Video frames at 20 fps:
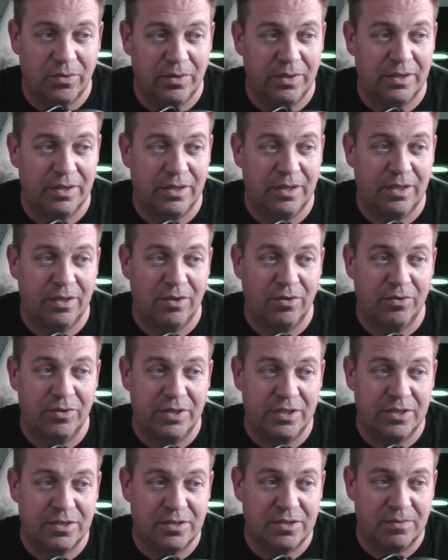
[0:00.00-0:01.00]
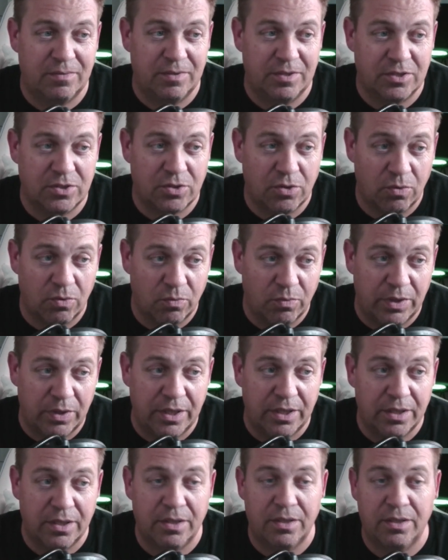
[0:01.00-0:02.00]
And, you know, these
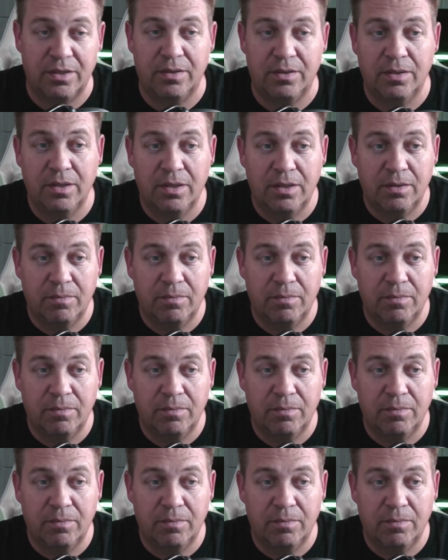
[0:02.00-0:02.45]
Korean